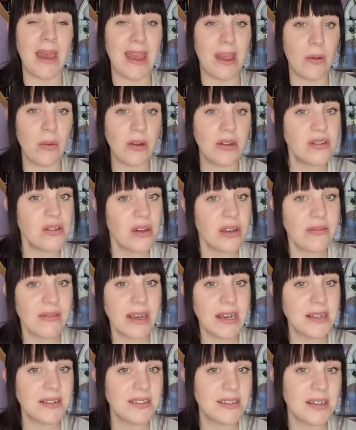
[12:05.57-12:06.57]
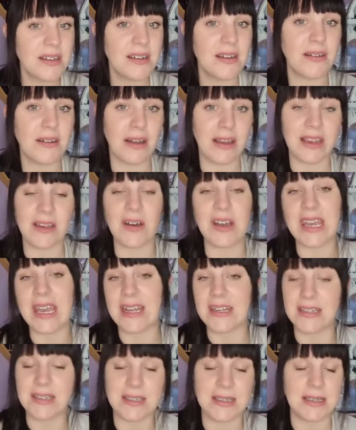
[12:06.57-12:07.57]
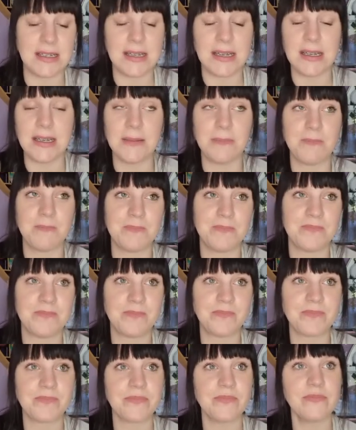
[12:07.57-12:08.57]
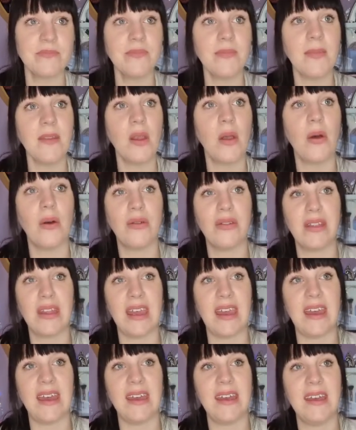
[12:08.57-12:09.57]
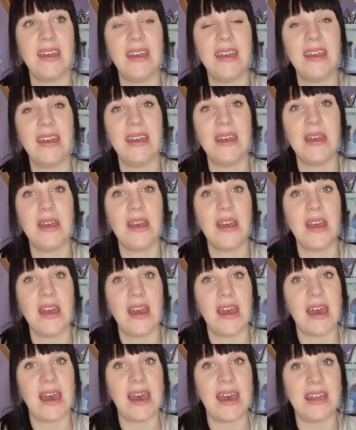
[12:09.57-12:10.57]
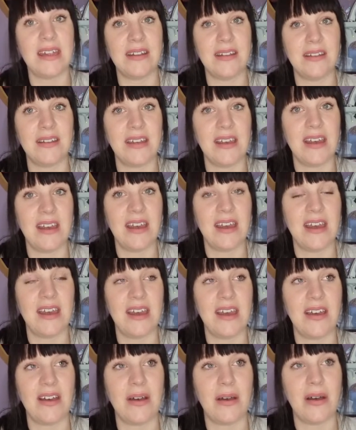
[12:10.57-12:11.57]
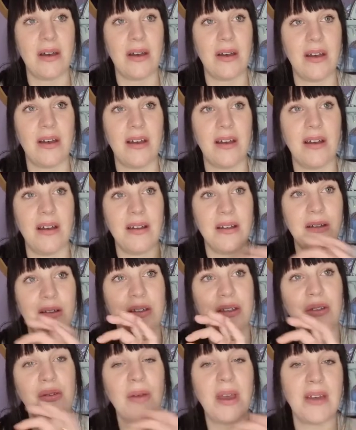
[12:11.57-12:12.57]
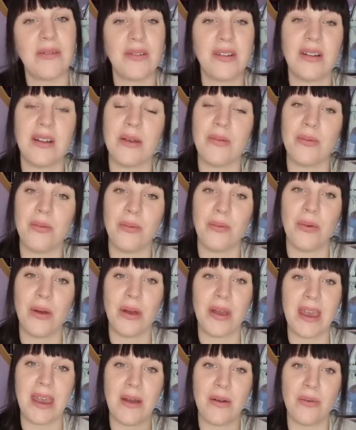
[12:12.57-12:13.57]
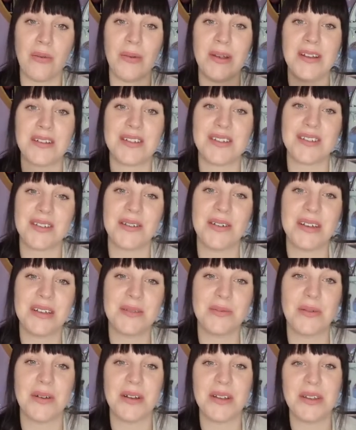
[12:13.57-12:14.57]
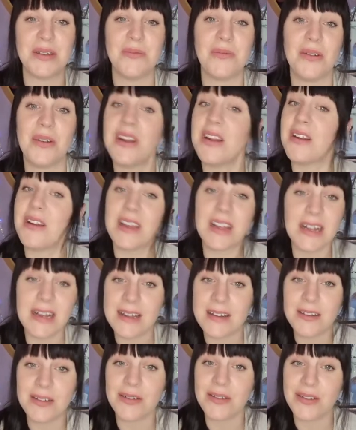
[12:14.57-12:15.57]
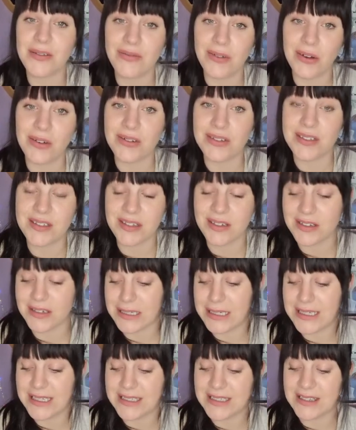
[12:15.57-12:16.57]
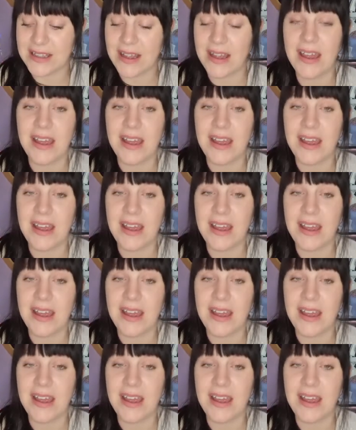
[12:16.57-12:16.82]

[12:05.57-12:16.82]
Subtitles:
PowerDirector, like I edited it on there. And you have to like work out which size one you want, and I clicked on the wrong size,